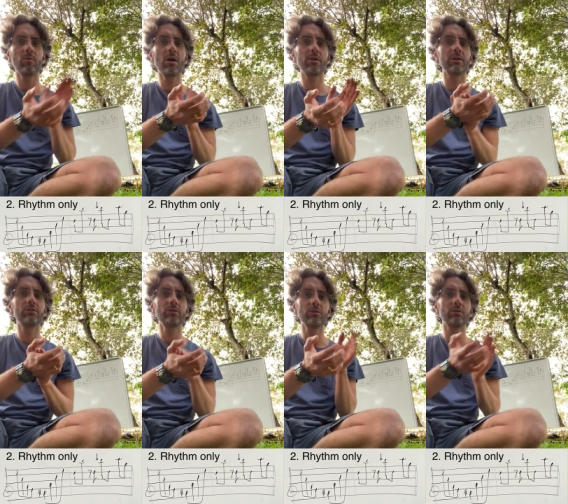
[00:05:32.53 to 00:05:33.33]
one,
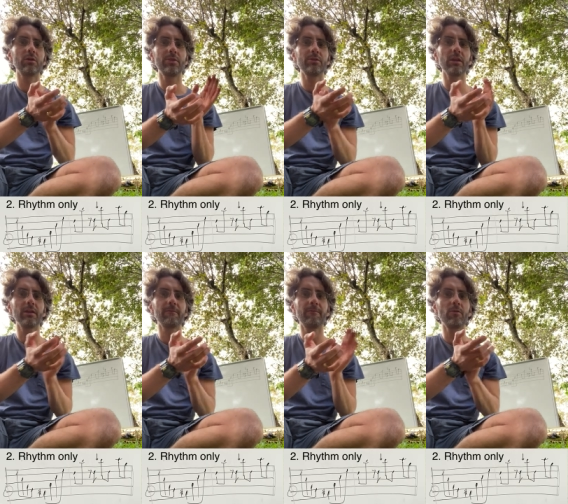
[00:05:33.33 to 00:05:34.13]
two, three,
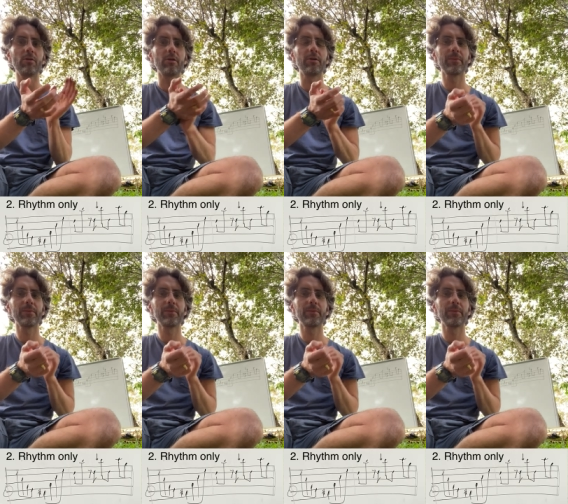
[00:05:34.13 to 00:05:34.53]
four,